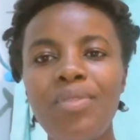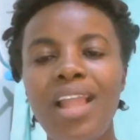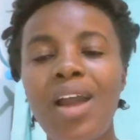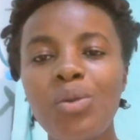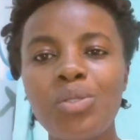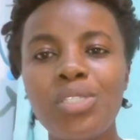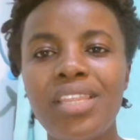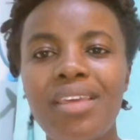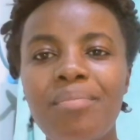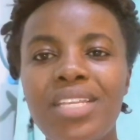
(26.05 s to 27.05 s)
how to say
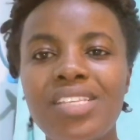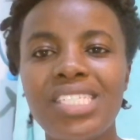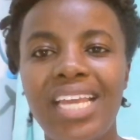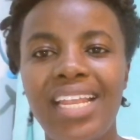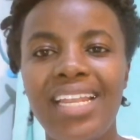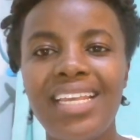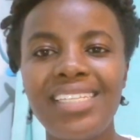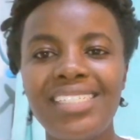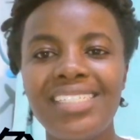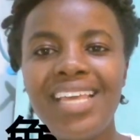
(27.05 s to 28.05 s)
them in
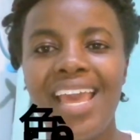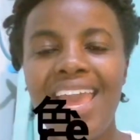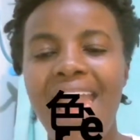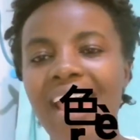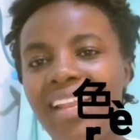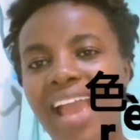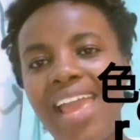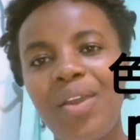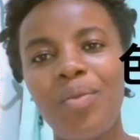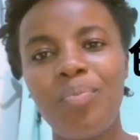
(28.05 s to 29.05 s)
Chinese, and
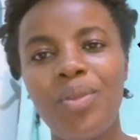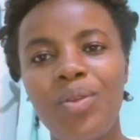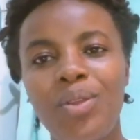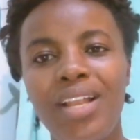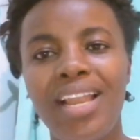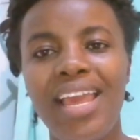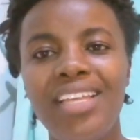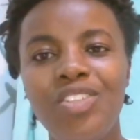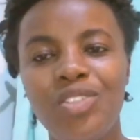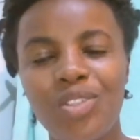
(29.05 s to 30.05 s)
I hope you'll
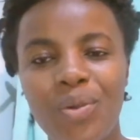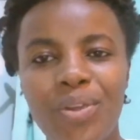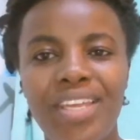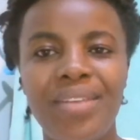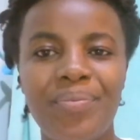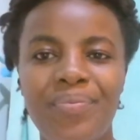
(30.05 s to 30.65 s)
enjoy.